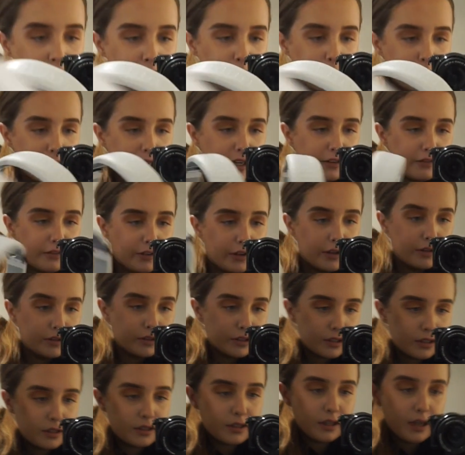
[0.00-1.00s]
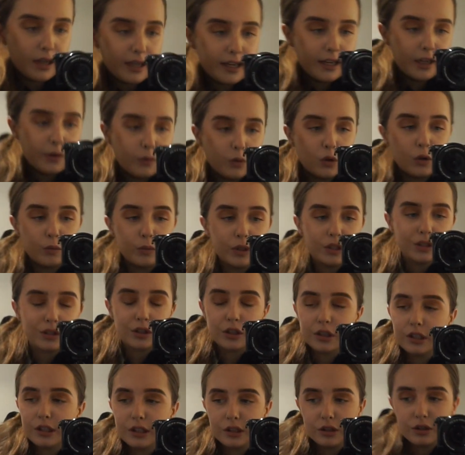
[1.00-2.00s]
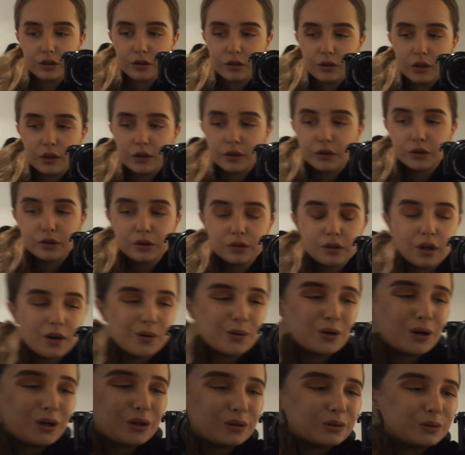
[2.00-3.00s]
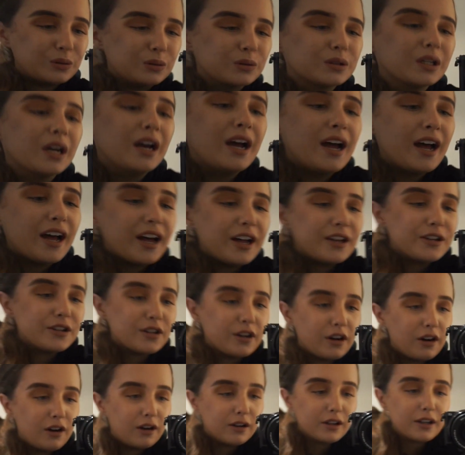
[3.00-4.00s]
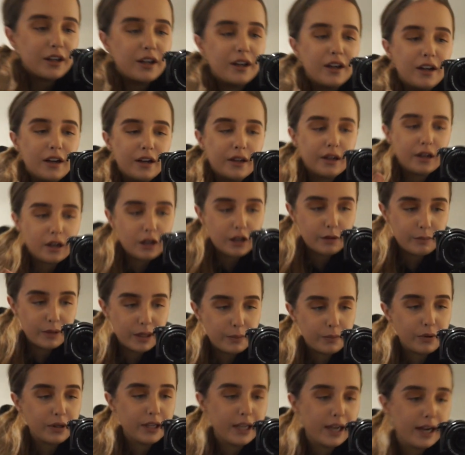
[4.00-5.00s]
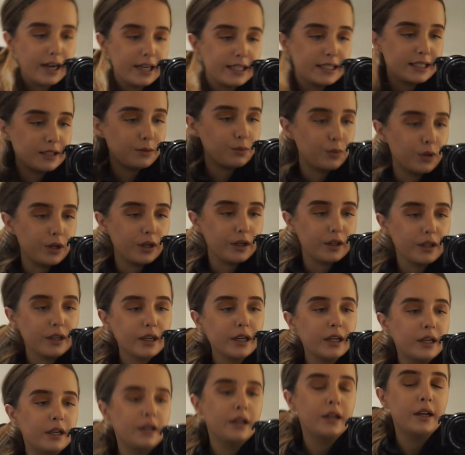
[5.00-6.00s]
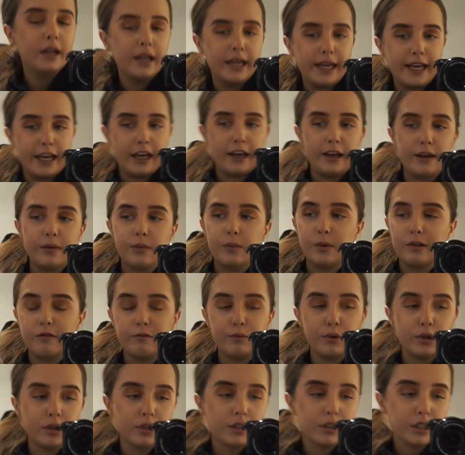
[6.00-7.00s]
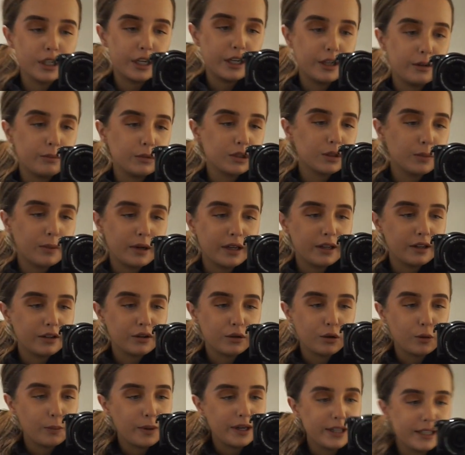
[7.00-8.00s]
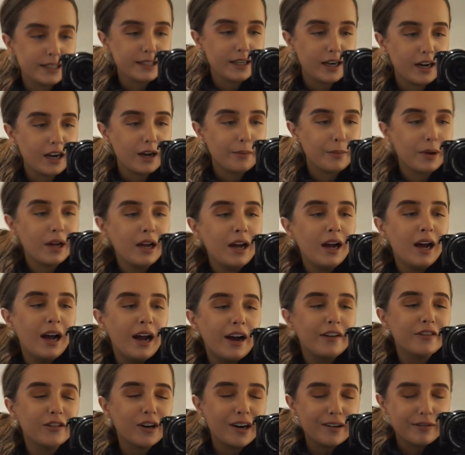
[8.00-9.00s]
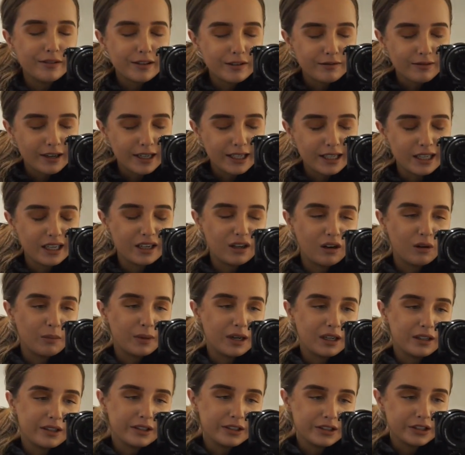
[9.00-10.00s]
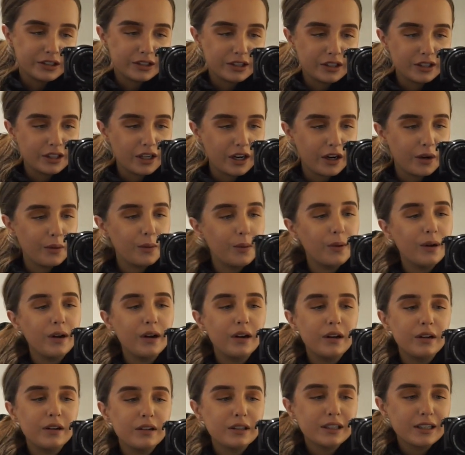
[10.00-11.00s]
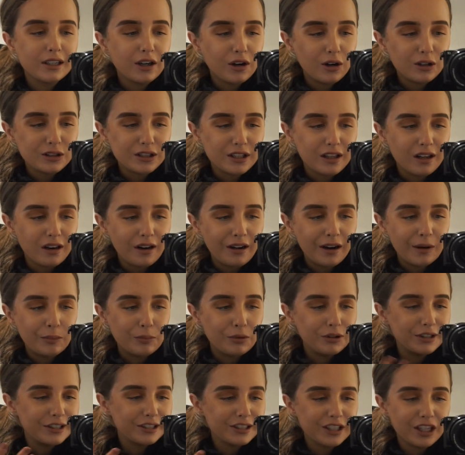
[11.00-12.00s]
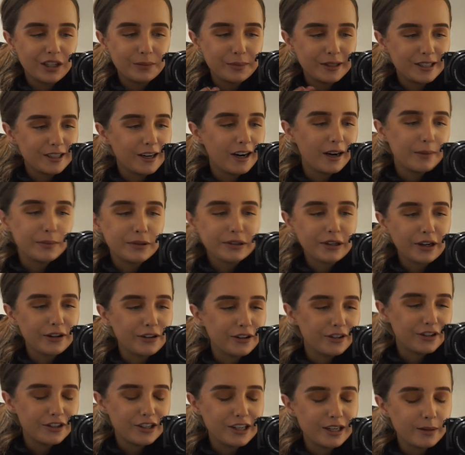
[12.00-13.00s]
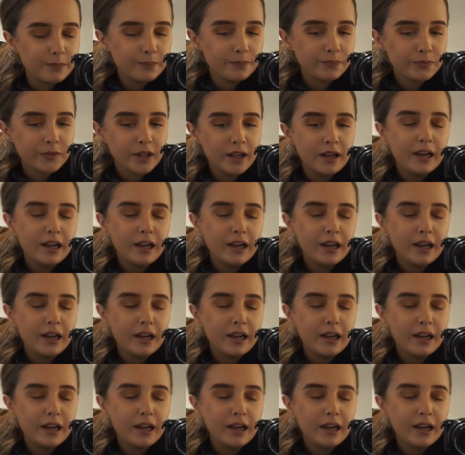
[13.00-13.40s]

my headphones as like ear warmers because it's just gotten so cold and dark and gloomy. But yeah, I did work here with Brooke because I thought by the time I've got everything ready, got my lunch, you know, got to the library, it's going to be time to go to the gym,